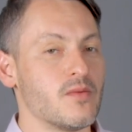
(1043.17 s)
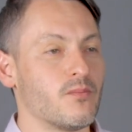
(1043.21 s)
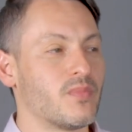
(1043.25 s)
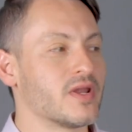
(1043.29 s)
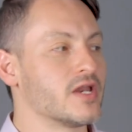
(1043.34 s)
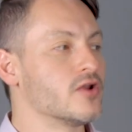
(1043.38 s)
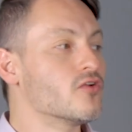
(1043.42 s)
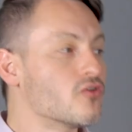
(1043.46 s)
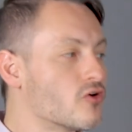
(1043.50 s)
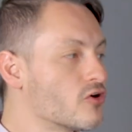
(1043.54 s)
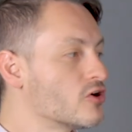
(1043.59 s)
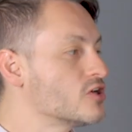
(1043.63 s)

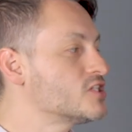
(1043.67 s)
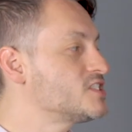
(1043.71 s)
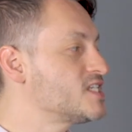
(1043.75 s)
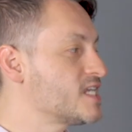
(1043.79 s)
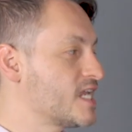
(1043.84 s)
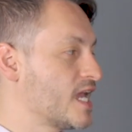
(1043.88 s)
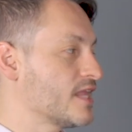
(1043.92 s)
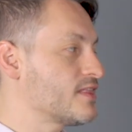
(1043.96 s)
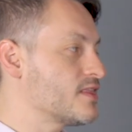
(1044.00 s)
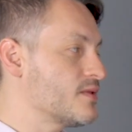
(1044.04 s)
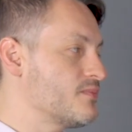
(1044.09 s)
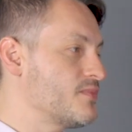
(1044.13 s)
But in order
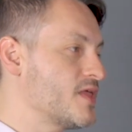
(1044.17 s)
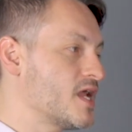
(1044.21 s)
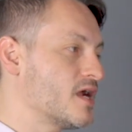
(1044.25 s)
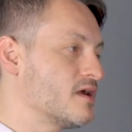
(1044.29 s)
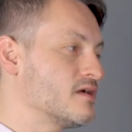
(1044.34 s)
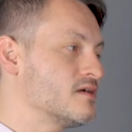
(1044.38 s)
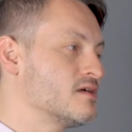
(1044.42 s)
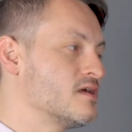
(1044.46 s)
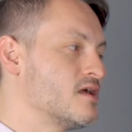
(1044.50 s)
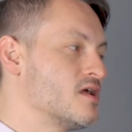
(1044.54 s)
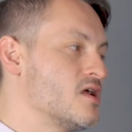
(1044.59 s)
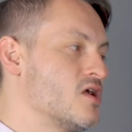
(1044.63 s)
to get them
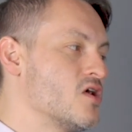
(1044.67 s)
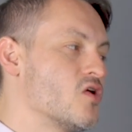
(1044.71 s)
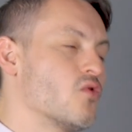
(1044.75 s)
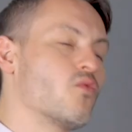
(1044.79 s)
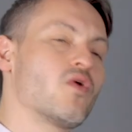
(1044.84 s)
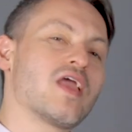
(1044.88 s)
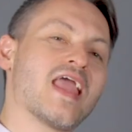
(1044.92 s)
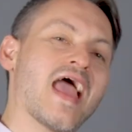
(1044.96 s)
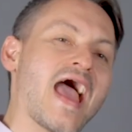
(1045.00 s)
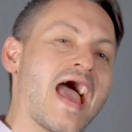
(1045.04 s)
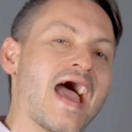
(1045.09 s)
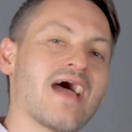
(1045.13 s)
there,
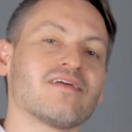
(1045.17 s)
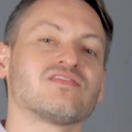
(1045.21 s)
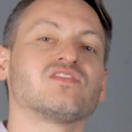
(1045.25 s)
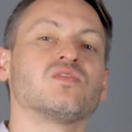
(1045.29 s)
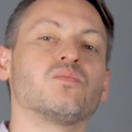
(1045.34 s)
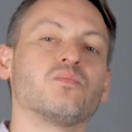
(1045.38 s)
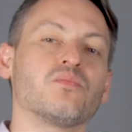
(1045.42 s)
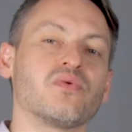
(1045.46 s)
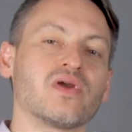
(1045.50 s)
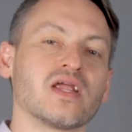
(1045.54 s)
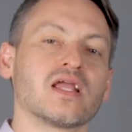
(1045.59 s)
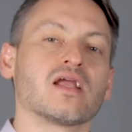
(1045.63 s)
we have
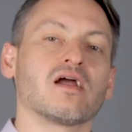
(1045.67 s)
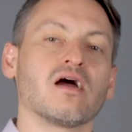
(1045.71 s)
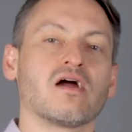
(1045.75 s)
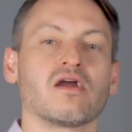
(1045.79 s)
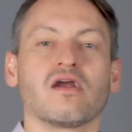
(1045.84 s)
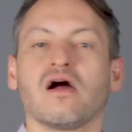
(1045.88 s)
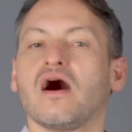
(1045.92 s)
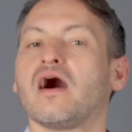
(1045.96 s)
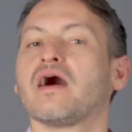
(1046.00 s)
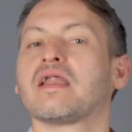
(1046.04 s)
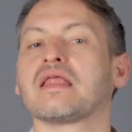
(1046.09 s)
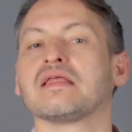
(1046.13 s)
to bring
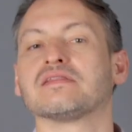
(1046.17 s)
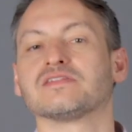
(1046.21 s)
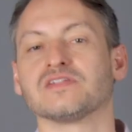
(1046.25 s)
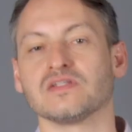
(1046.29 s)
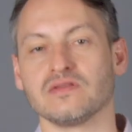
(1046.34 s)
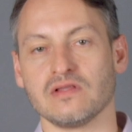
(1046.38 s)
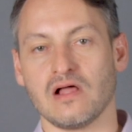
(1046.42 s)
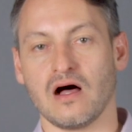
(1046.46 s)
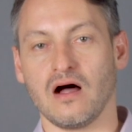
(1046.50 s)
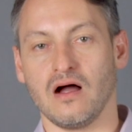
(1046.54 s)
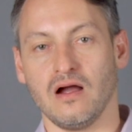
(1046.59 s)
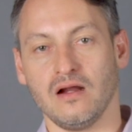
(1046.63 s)
our audience
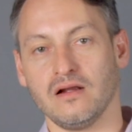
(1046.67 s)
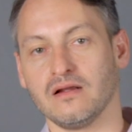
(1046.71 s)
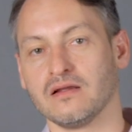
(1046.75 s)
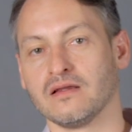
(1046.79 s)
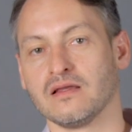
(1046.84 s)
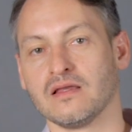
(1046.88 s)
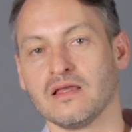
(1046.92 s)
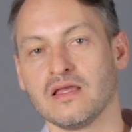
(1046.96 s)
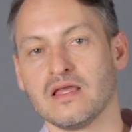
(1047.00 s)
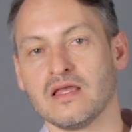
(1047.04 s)
along.